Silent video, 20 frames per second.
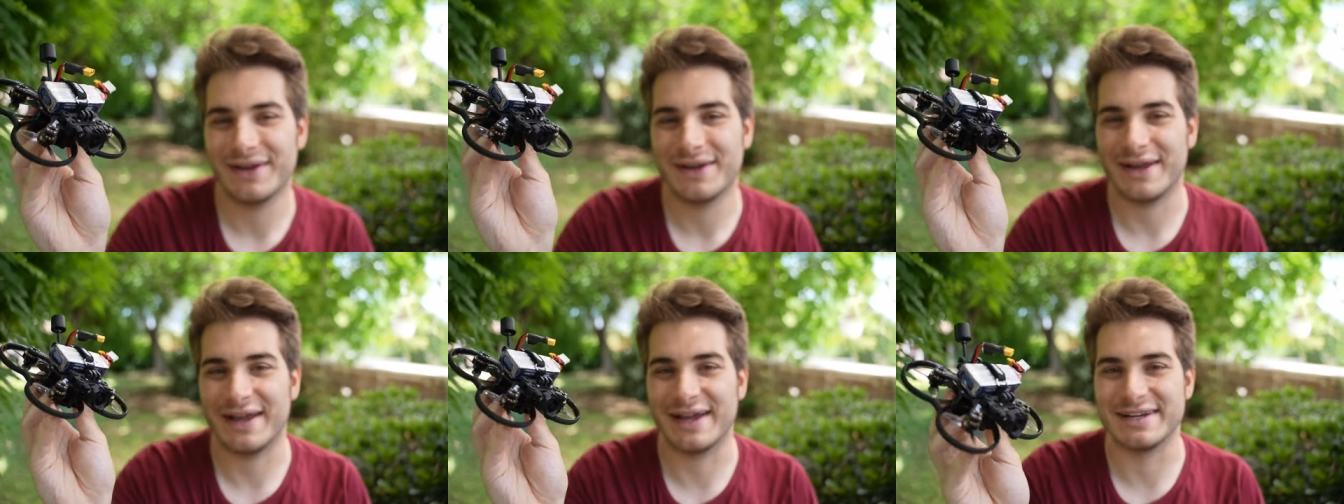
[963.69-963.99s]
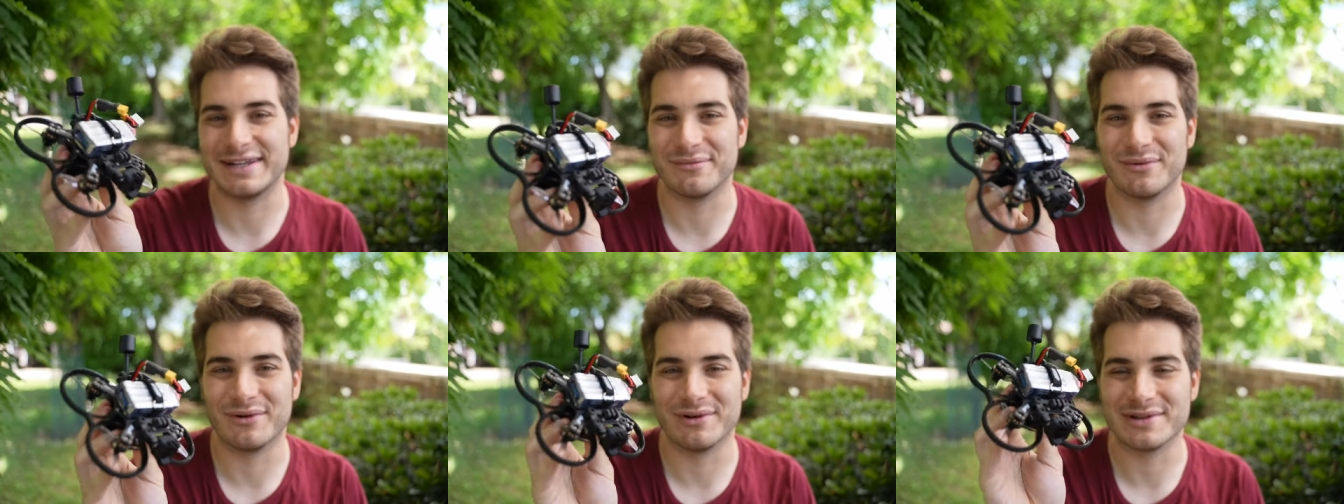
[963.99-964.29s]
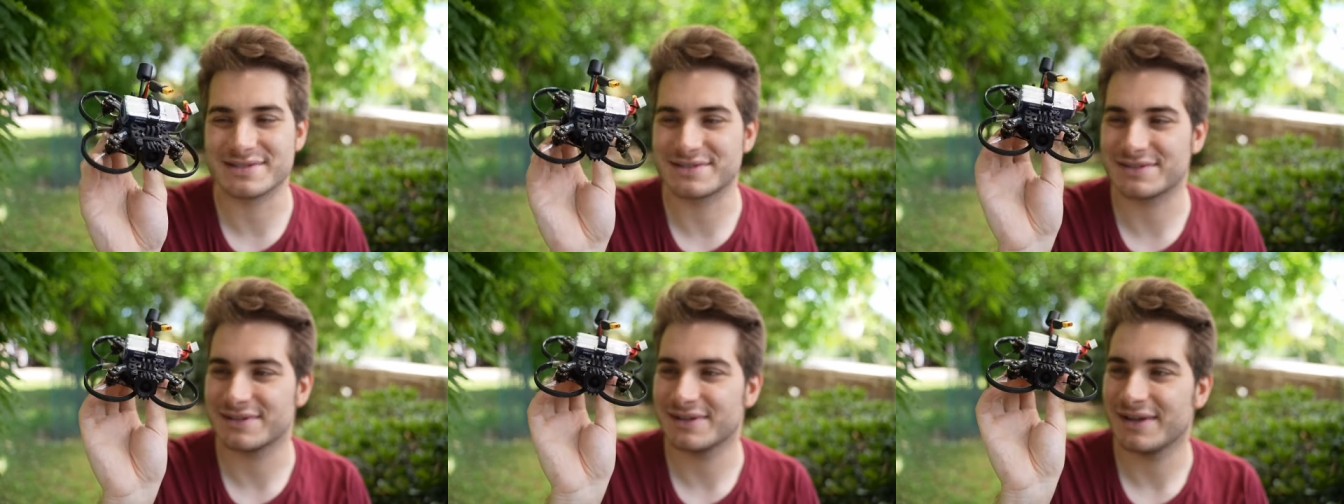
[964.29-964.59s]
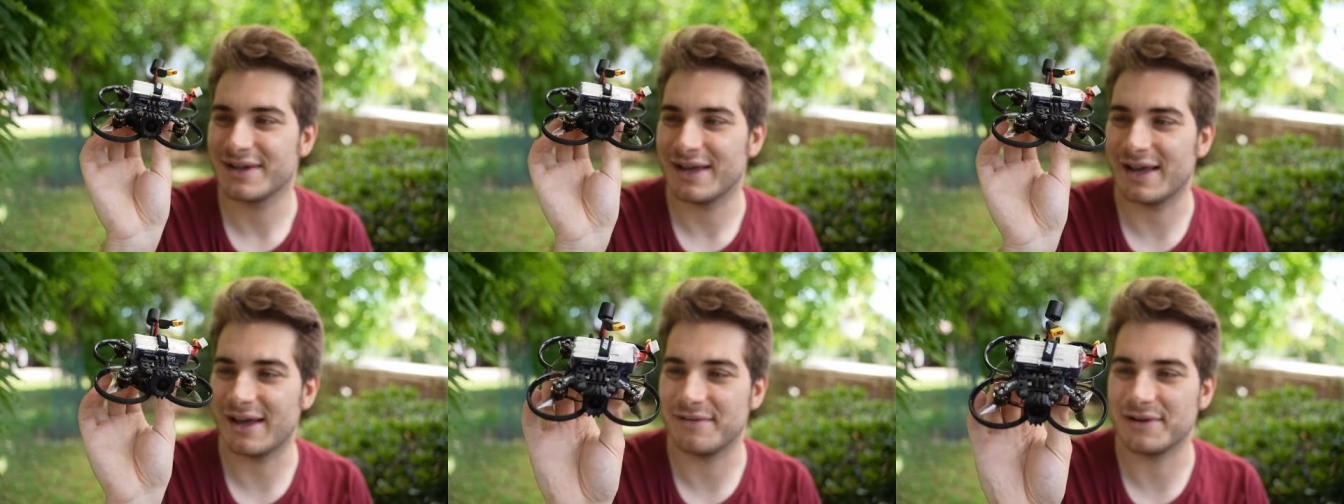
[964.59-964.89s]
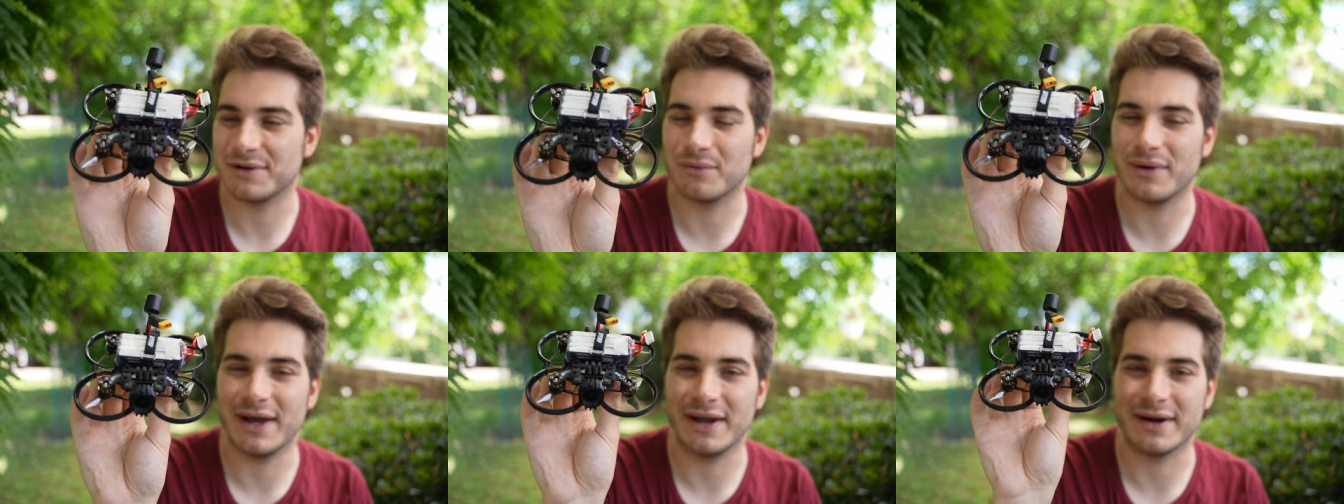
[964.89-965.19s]
animals
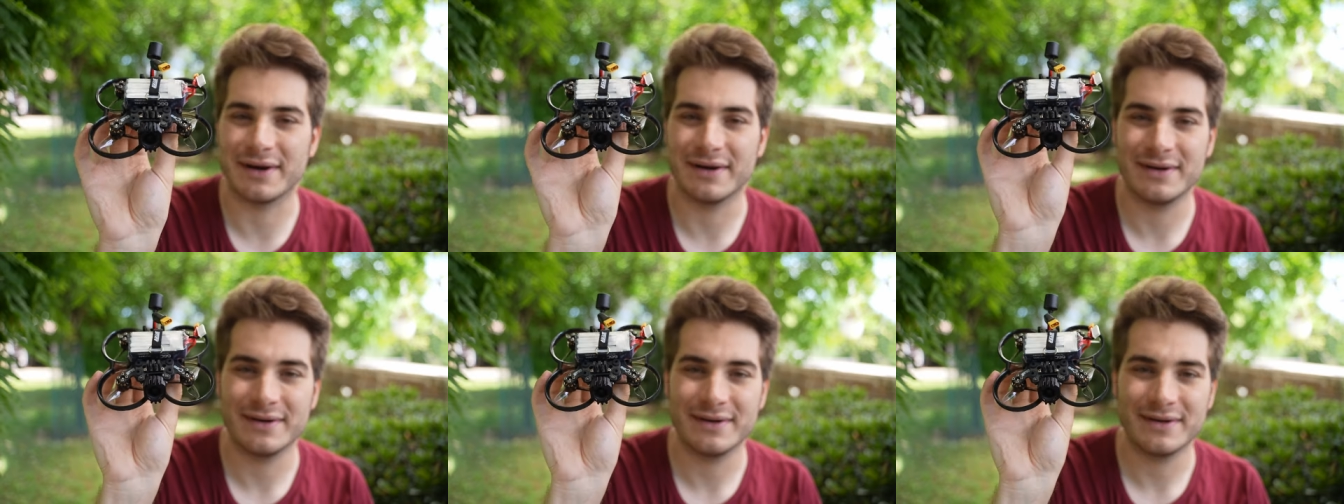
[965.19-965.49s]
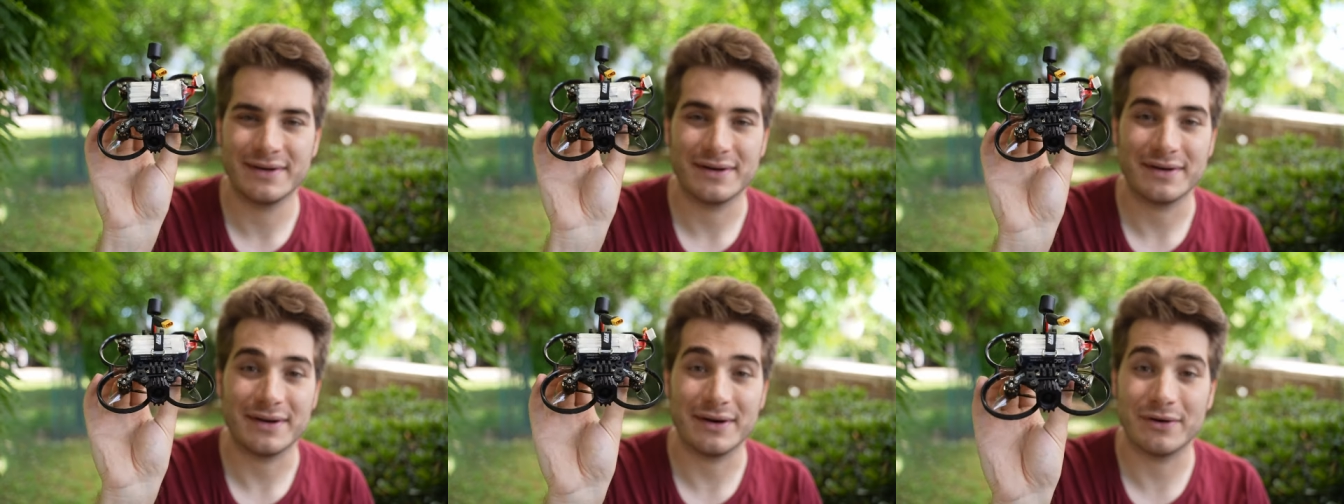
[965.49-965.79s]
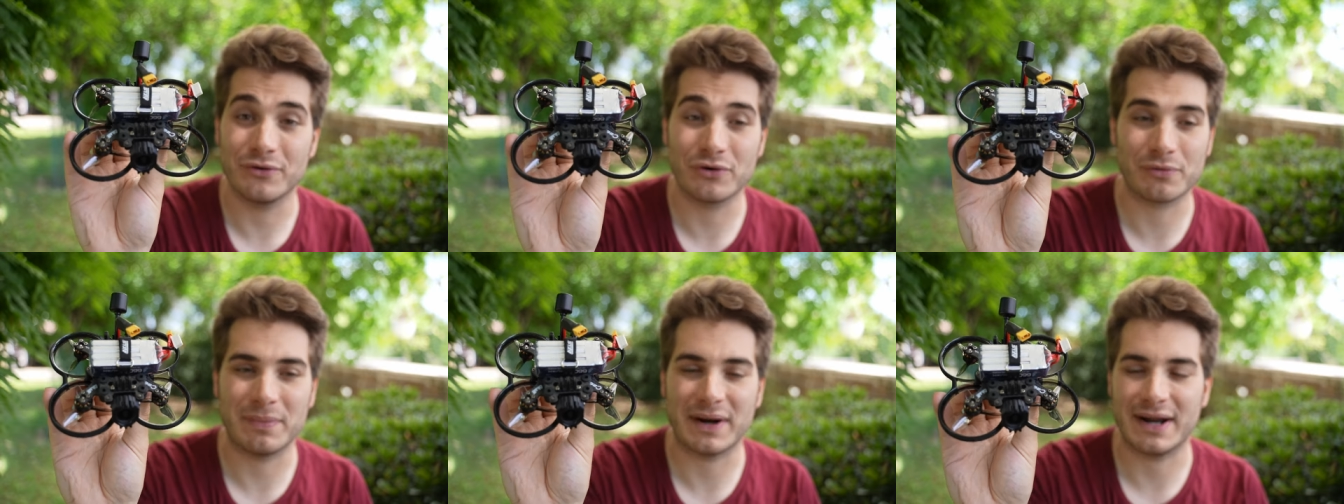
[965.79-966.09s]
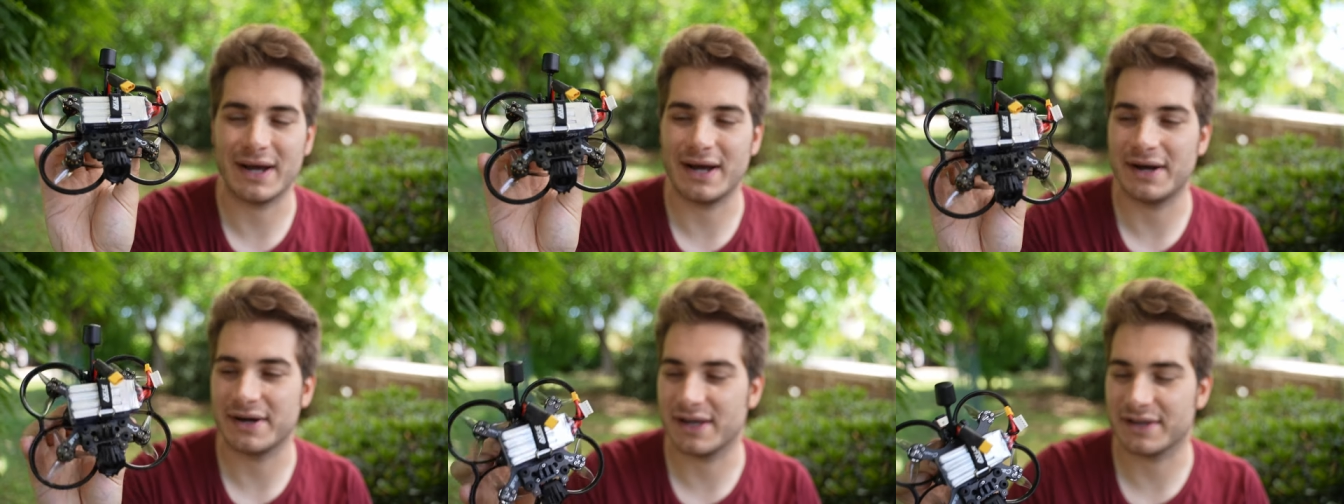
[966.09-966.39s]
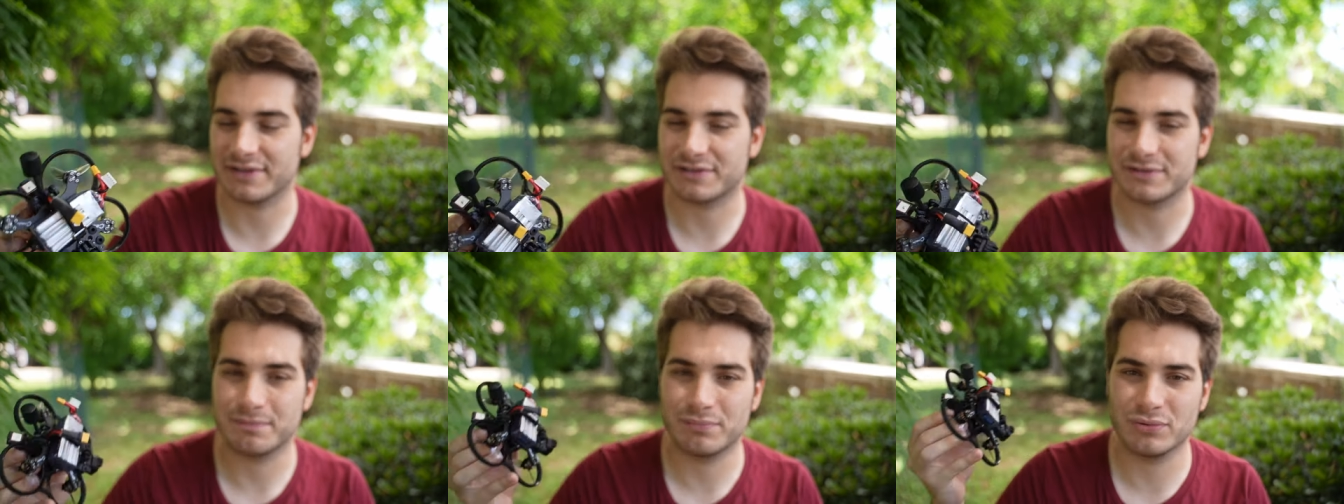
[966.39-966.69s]
everywhere, urban areas.